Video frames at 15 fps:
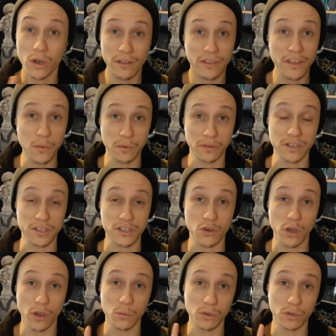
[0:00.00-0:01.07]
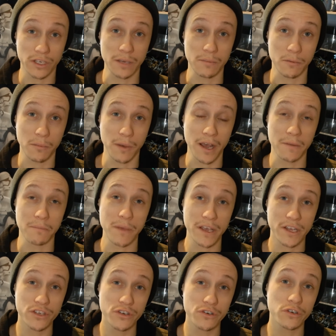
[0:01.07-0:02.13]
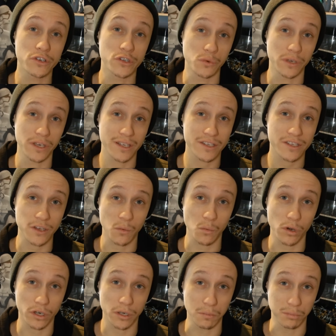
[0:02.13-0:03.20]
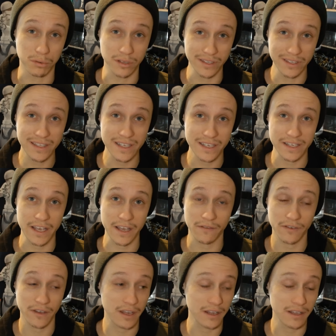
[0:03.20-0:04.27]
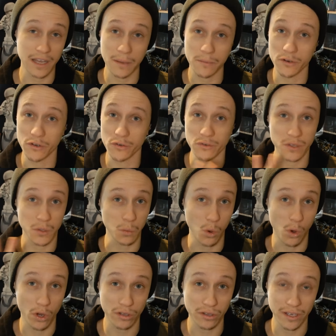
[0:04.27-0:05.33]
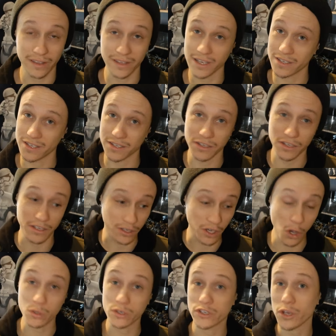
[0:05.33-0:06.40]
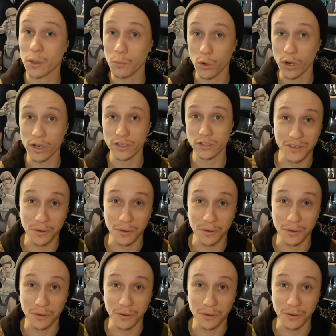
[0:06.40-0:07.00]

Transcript: One thing with this though I will keep in mind, make sure you're doing it somewhere completely safe. Anytime you're using water like this, it's gonna go somewhere.